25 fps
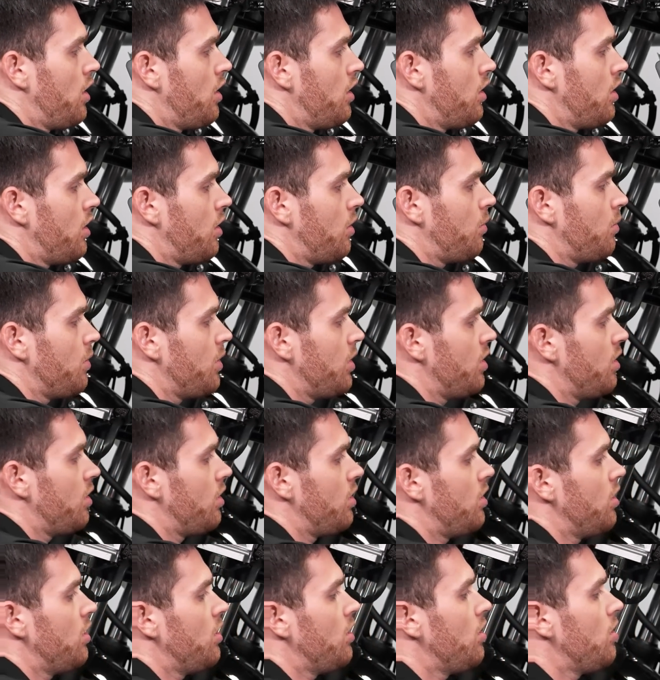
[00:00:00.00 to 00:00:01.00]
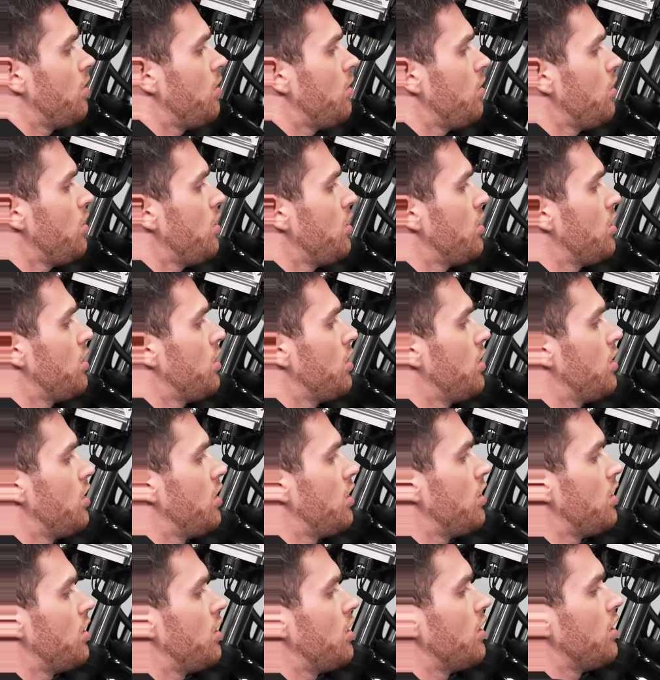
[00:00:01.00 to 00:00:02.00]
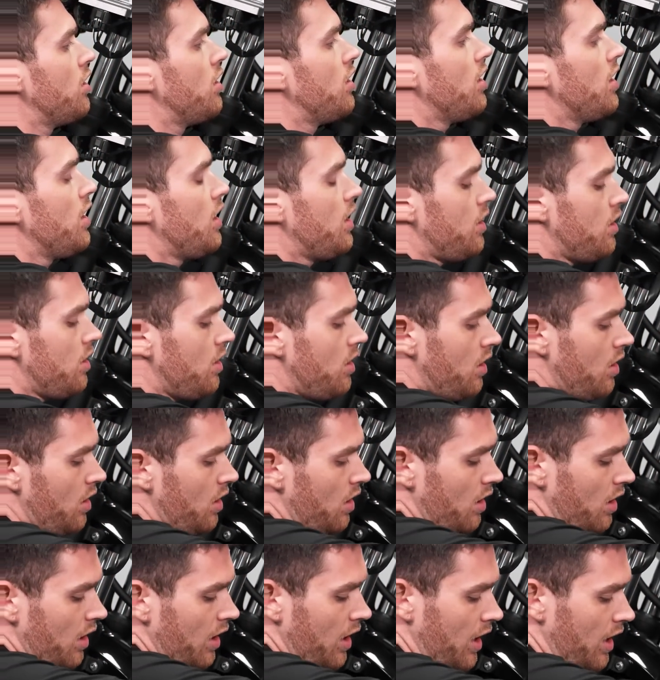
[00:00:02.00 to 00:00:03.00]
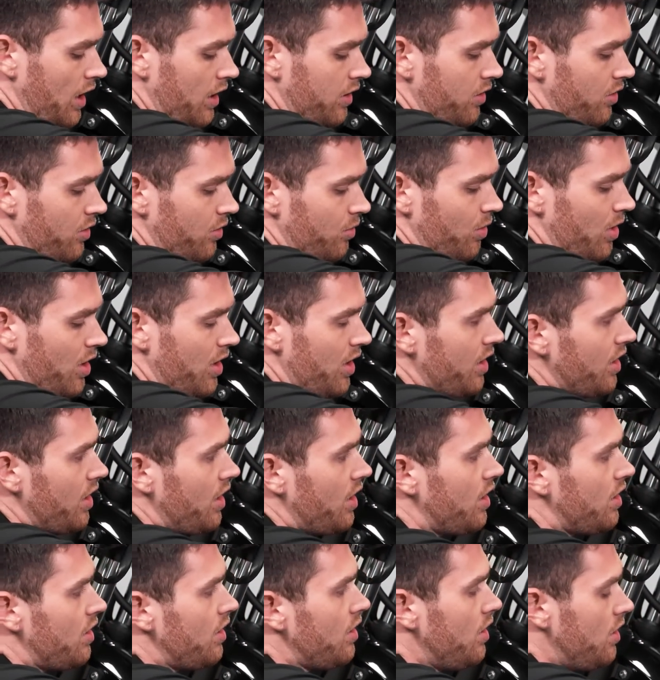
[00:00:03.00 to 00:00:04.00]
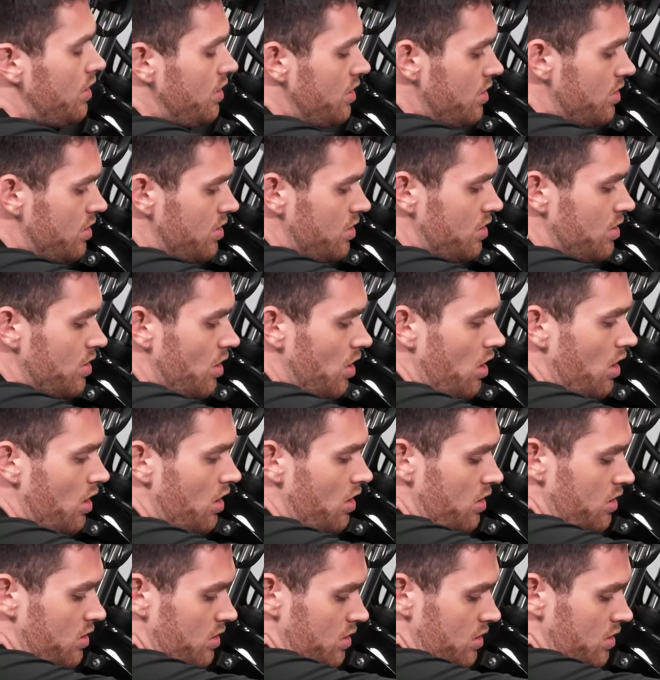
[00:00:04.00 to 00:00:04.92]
There we go. Again. Hand threading in to start.